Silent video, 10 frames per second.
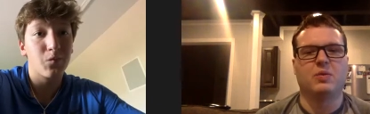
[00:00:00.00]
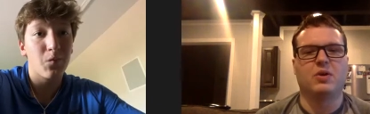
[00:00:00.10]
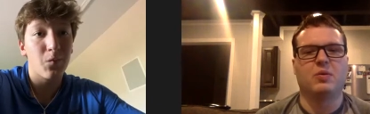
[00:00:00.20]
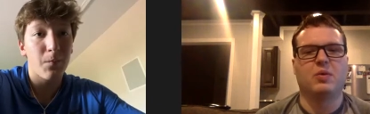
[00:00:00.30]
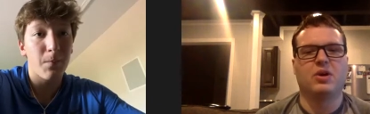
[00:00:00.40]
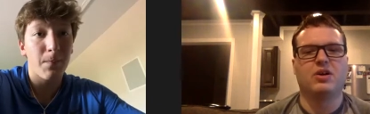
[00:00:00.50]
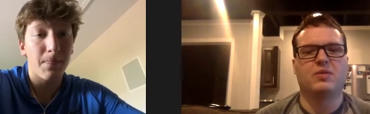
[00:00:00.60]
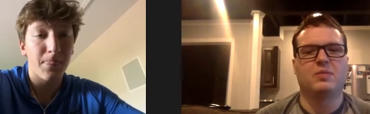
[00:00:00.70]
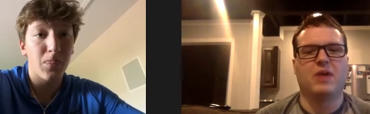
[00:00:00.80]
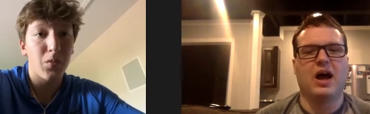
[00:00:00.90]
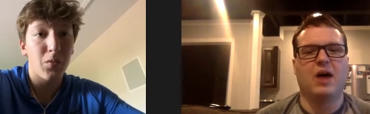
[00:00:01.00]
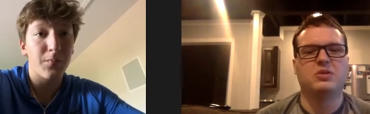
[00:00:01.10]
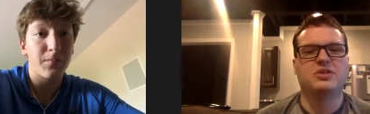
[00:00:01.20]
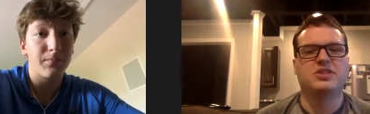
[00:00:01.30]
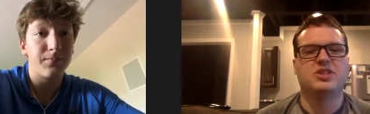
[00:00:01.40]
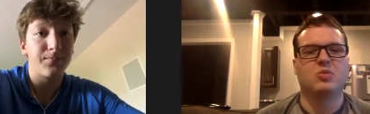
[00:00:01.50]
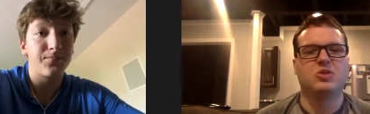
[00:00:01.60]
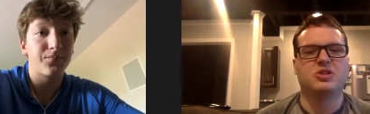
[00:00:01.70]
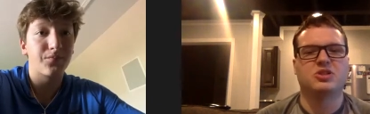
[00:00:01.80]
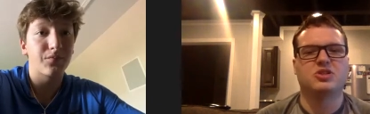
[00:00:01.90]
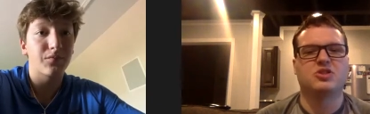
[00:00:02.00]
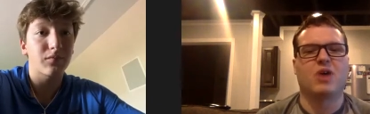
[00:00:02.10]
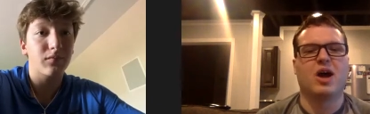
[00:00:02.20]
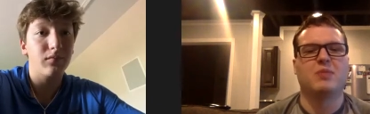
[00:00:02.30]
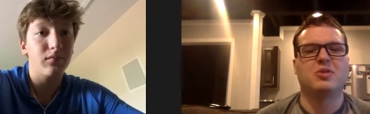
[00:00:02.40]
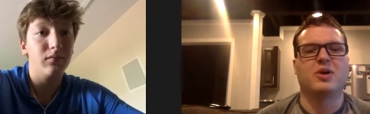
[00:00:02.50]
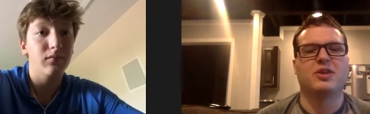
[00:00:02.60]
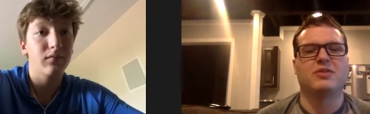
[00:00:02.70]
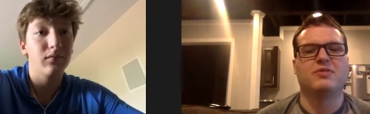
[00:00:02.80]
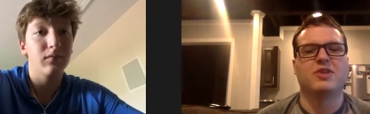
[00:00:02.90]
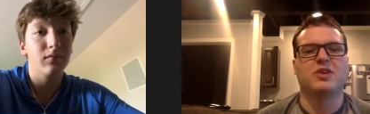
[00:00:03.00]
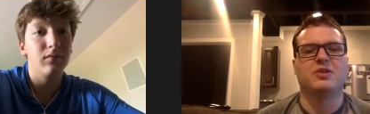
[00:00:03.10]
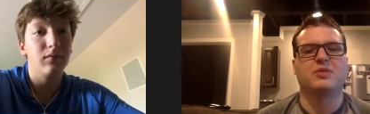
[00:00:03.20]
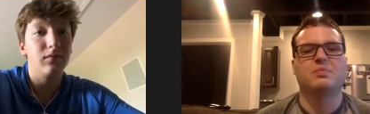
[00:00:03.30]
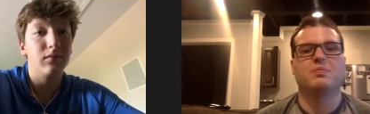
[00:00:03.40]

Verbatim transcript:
Speaker 1: What what are? How would someone describe you on the field?